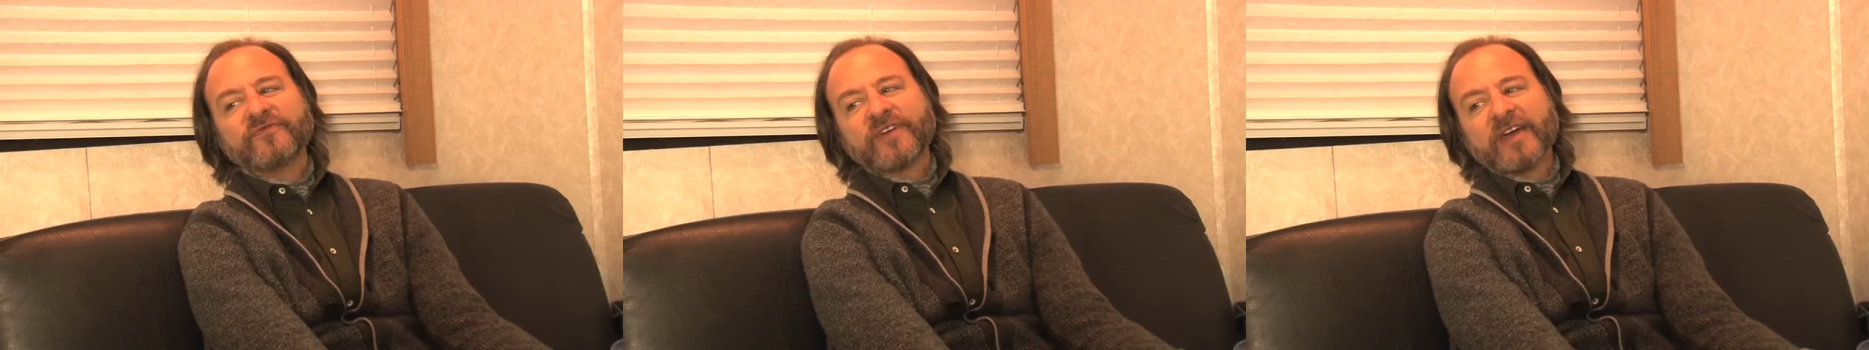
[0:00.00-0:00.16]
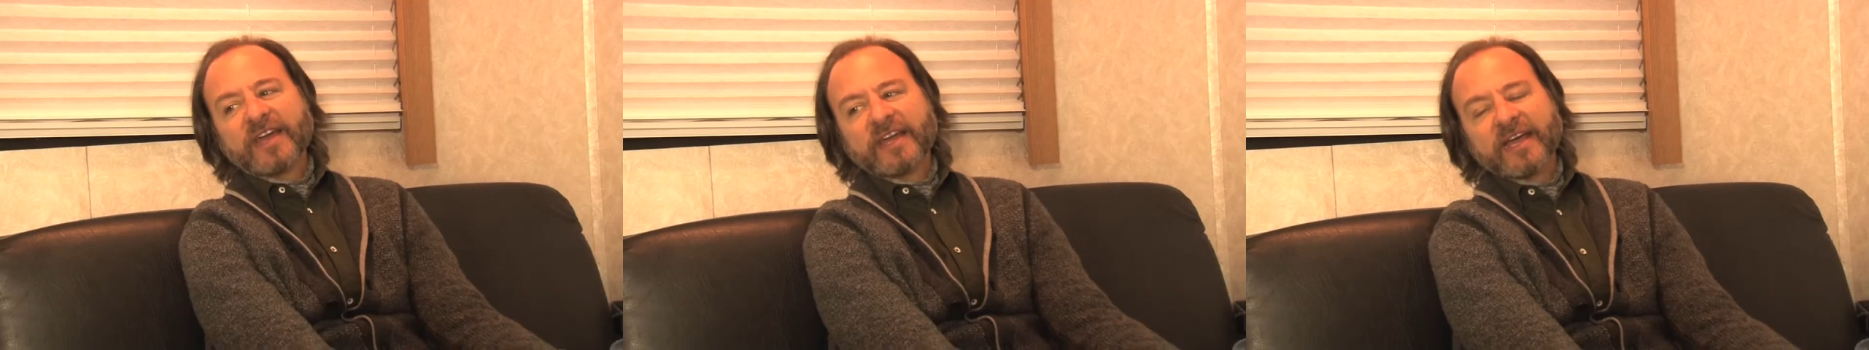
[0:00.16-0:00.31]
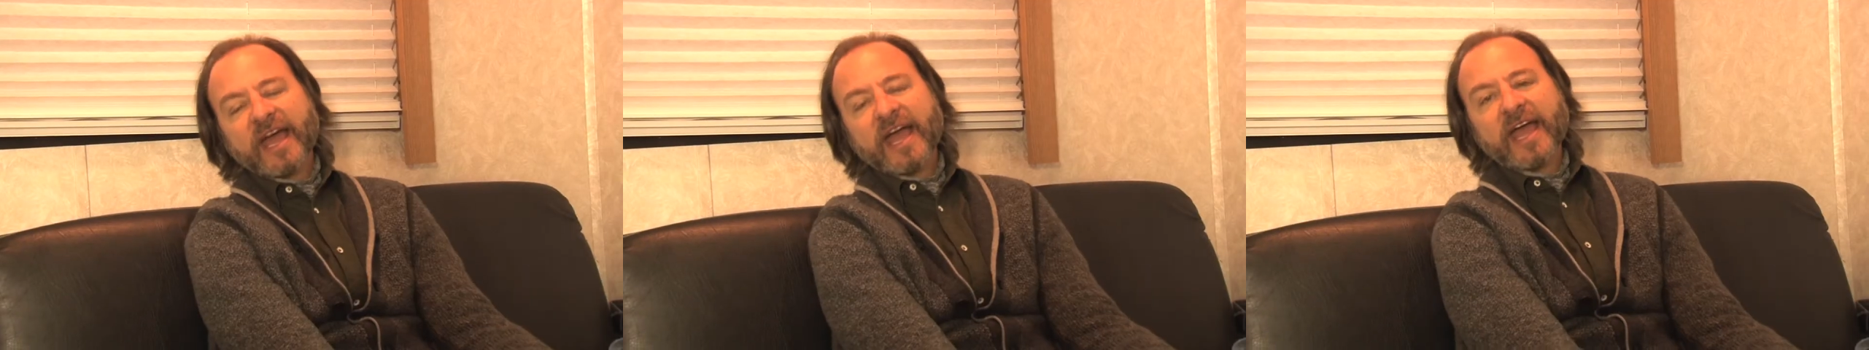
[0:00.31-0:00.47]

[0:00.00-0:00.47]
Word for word: fake